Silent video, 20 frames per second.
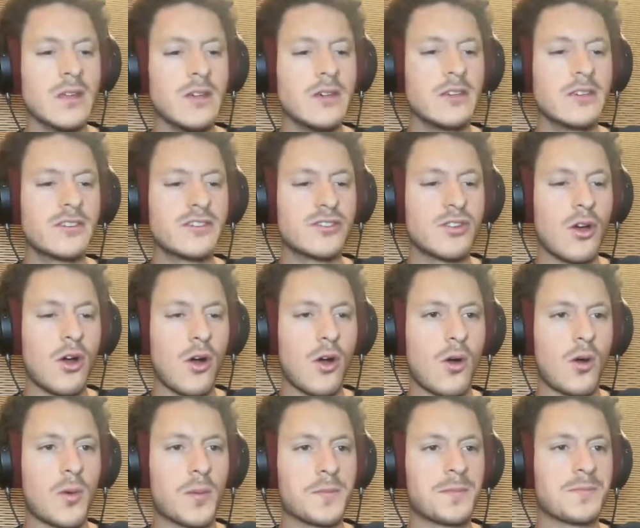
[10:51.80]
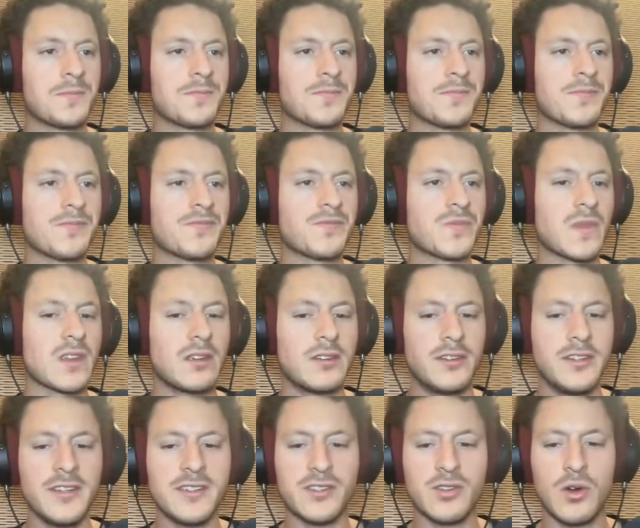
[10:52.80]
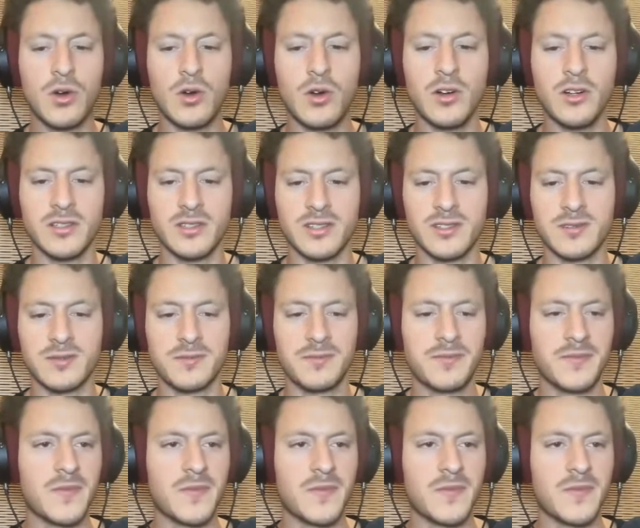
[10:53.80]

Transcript: So, these chords,